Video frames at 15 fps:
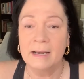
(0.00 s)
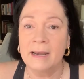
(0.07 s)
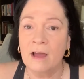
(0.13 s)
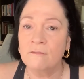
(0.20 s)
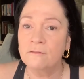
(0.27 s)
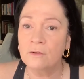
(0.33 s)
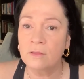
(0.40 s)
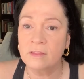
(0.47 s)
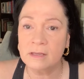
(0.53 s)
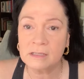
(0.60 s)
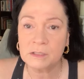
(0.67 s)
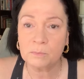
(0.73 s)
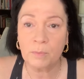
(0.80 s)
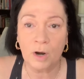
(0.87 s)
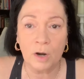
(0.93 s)
Now for
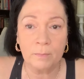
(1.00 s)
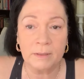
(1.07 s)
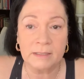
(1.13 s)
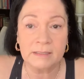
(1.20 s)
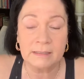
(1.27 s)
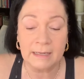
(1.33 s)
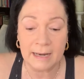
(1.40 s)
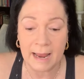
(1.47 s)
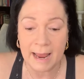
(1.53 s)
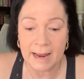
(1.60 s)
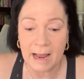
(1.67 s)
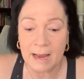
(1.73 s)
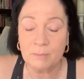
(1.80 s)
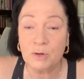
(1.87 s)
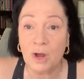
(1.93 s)
this purpose
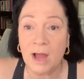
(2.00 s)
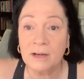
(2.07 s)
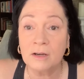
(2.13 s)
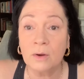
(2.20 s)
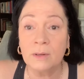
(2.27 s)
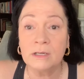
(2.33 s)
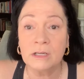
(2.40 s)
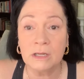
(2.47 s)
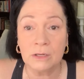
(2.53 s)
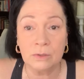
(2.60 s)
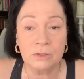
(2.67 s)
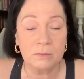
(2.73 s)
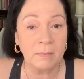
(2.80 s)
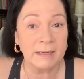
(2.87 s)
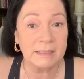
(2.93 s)
today, I'm not going to
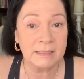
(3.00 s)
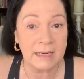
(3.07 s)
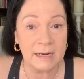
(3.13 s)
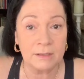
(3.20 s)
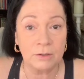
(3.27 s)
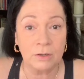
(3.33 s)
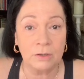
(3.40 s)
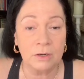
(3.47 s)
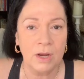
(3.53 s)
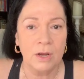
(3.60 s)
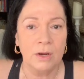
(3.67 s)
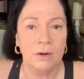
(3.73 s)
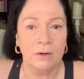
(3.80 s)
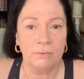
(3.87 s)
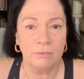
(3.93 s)
use my standard
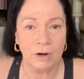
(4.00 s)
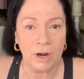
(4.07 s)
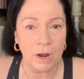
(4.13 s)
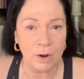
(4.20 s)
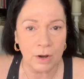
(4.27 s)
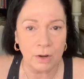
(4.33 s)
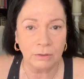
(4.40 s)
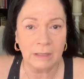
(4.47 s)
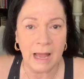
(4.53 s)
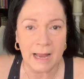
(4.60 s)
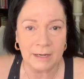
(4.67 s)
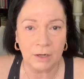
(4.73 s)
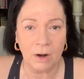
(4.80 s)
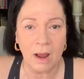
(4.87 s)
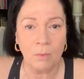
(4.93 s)
Rococo
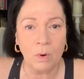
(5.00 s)
liner.